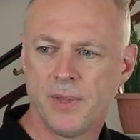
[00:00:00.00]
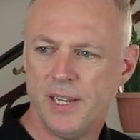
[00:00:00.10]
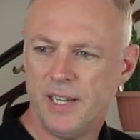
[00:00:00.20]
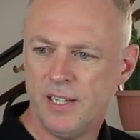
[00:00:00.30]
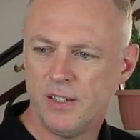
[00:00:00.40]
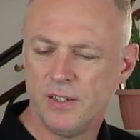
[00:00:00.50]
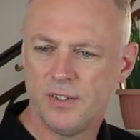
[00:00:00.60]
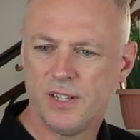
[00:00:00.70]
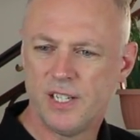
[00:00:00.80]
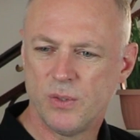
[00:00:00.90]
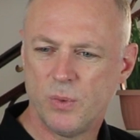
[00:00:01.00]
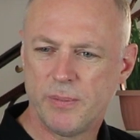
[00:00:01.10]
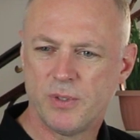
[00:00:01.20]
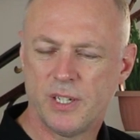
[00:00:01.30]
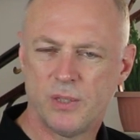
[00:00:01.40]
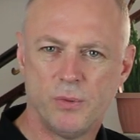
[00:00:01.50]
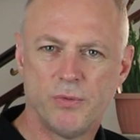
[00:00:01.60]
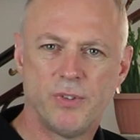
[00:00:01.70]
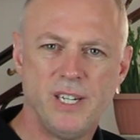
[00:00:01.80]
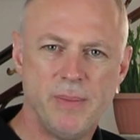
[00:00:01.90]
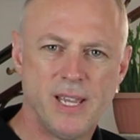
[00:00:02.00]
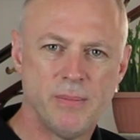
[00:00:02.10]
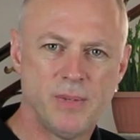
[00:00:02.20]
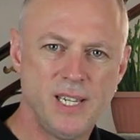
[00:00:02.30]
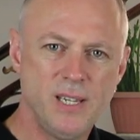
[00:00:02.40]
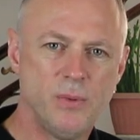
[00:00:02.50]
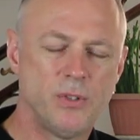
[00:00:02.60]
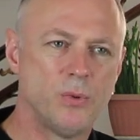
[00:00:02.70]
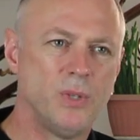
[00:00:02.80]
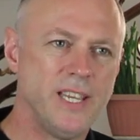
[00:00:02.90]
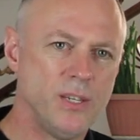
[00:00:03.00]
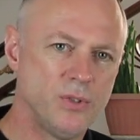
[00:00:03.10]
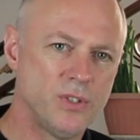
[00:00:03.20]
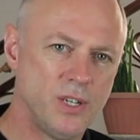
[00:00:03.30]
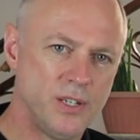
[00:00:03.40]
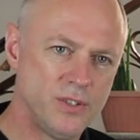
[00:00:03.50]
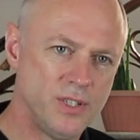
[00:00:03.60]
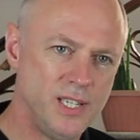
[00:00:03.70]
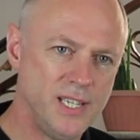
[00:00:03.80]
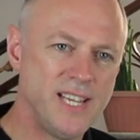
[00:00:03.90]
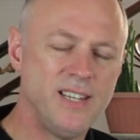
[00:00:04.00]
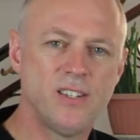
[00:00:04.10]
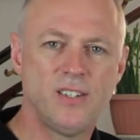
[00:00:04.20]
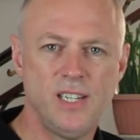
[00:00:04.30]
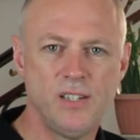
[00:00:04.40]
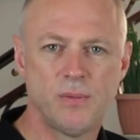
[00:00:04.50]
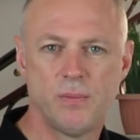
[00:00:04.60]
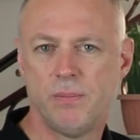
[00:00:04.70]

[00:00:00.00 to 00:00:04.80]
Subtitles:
In England, there's a website called FreeBMD, which will let you search the indices,